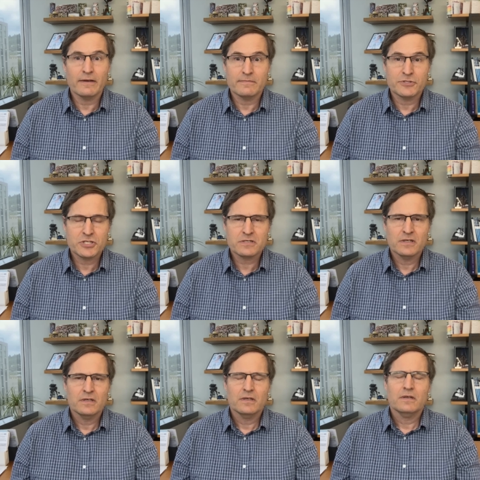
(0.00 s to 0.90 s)
Just
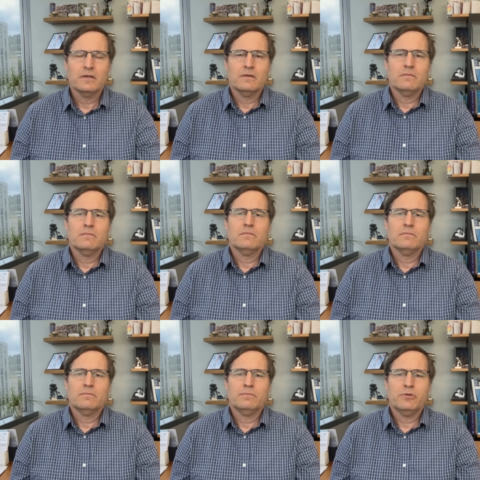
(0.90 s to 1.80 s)

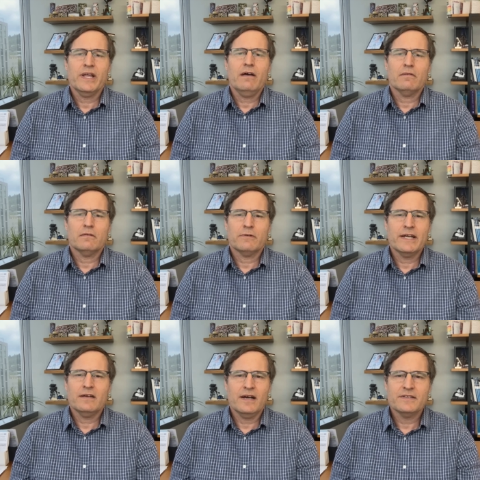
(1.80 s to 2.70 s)
put out great
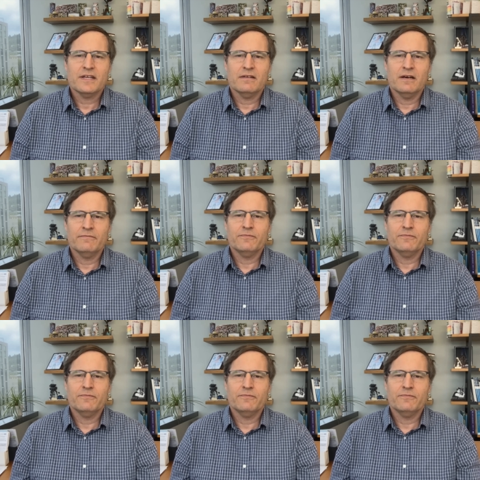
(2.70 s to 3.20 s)
content of